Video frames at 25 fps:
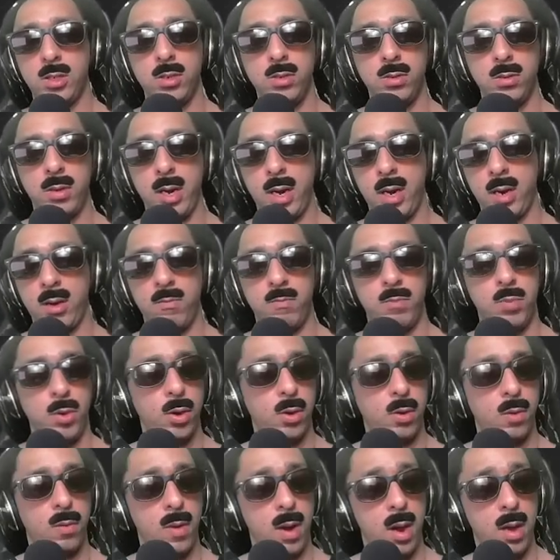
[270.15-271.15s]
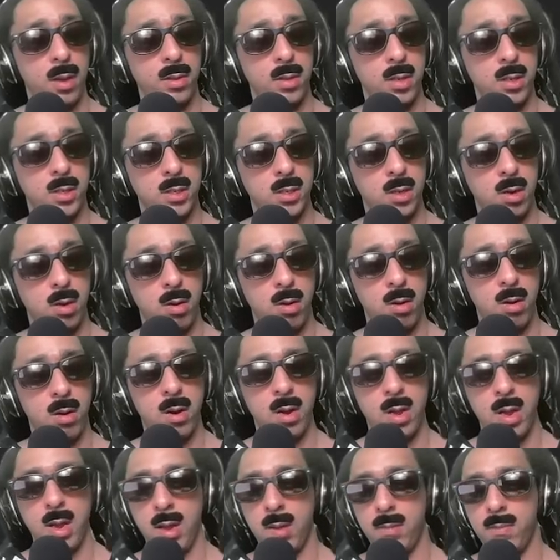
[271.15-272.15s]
to kind of build around this card,